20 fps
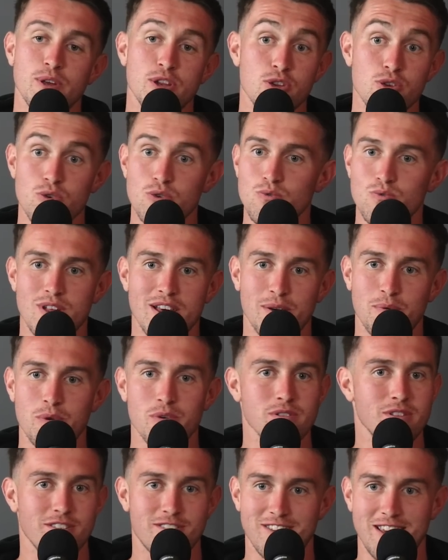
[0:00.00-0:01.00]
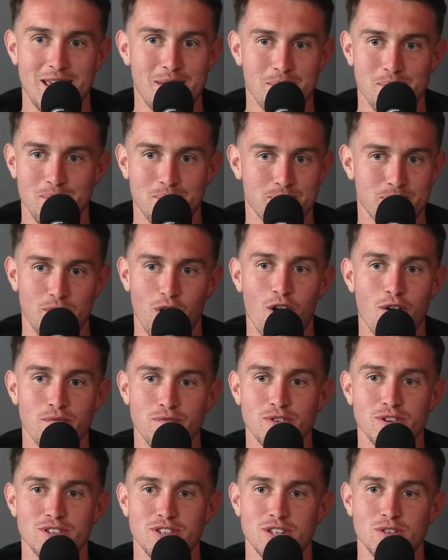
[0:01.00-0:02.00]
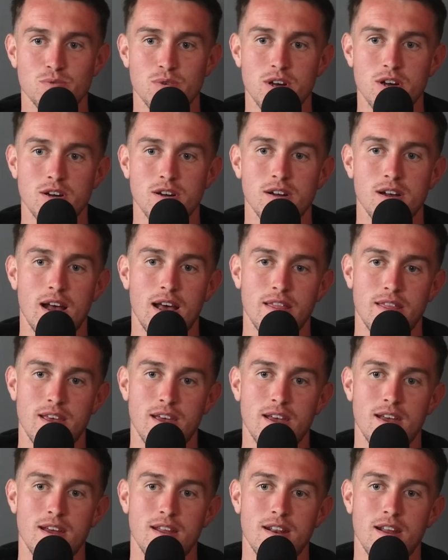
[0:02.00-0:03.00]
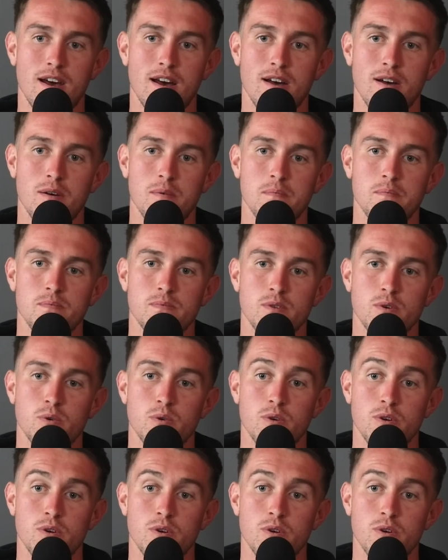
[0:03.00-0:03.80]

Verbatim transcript: we knew like we were in the same conference as well, and then um,